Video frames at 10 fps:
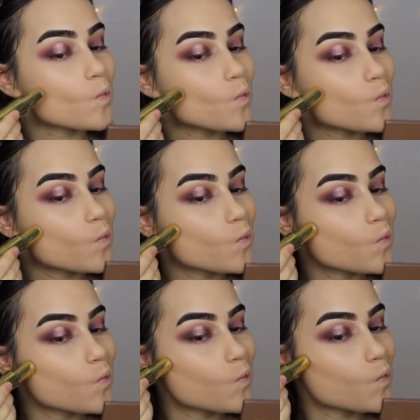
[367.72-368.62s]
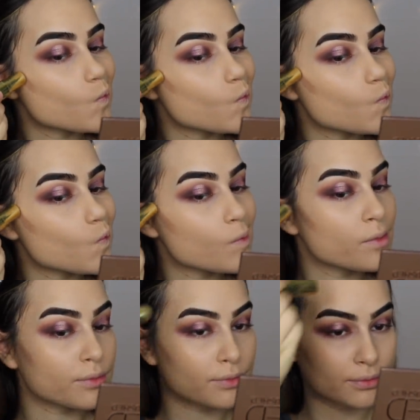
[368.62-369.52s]

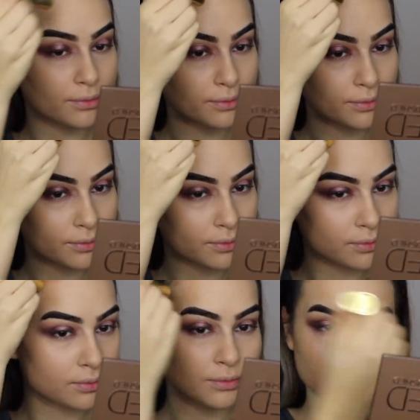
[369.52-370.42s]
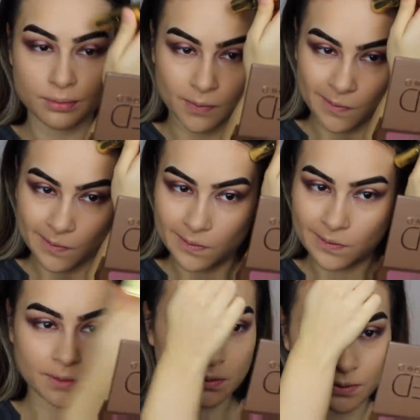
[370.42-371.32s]

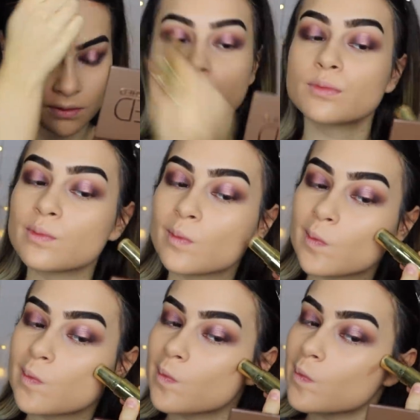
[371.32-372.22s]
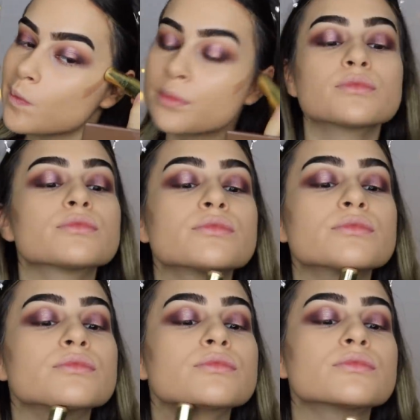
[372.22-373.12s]

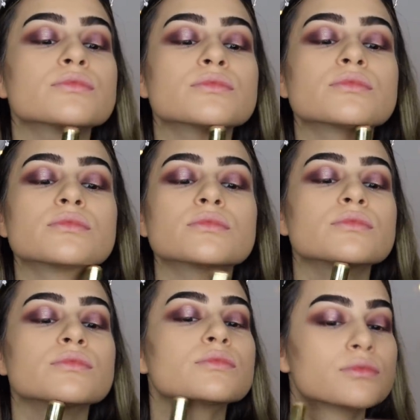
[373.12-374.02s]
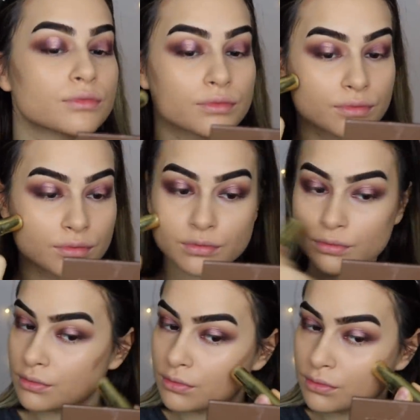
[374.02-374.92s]

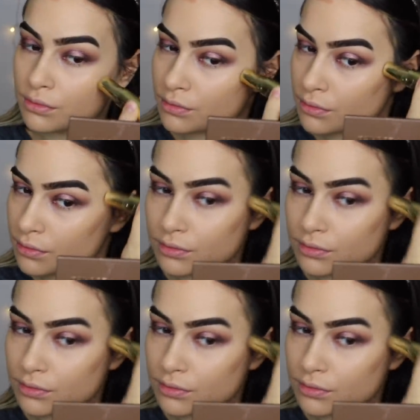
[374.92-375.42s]
No one is speaking in this clip.